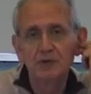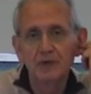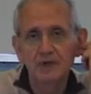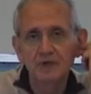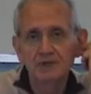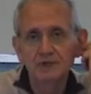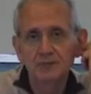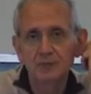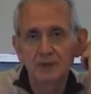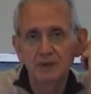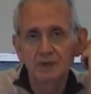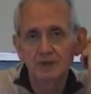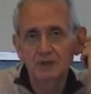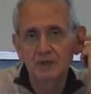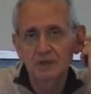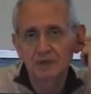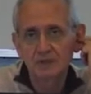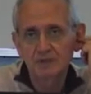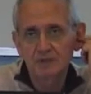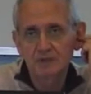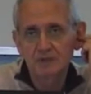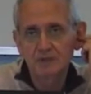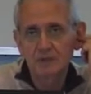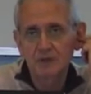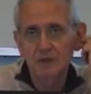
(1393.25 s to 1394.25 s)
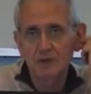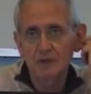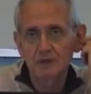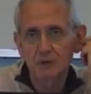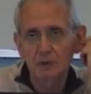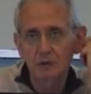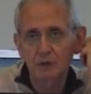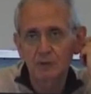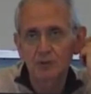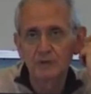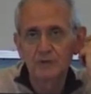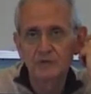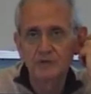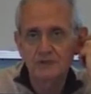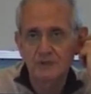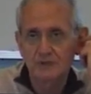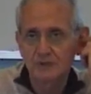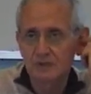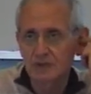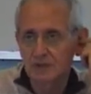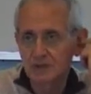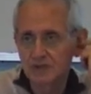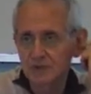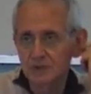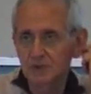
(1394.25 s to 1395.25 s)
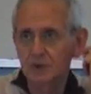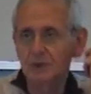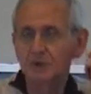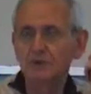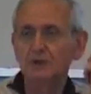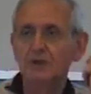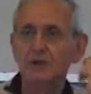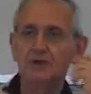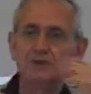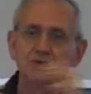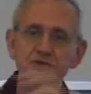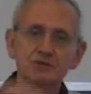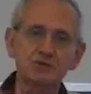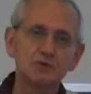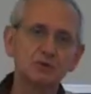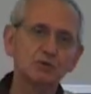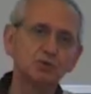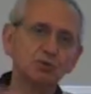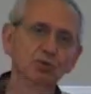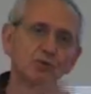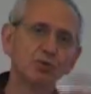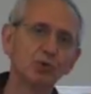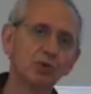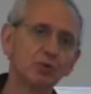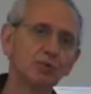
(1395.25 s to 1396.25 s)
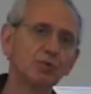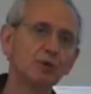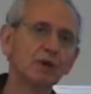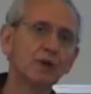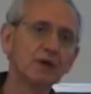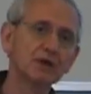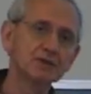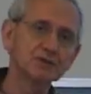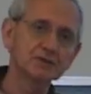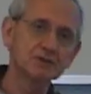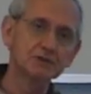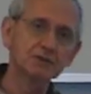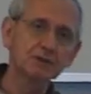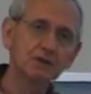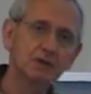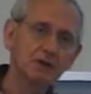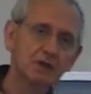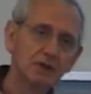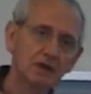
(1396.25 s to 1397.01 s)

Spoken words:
expectations are obviously the expectations of the population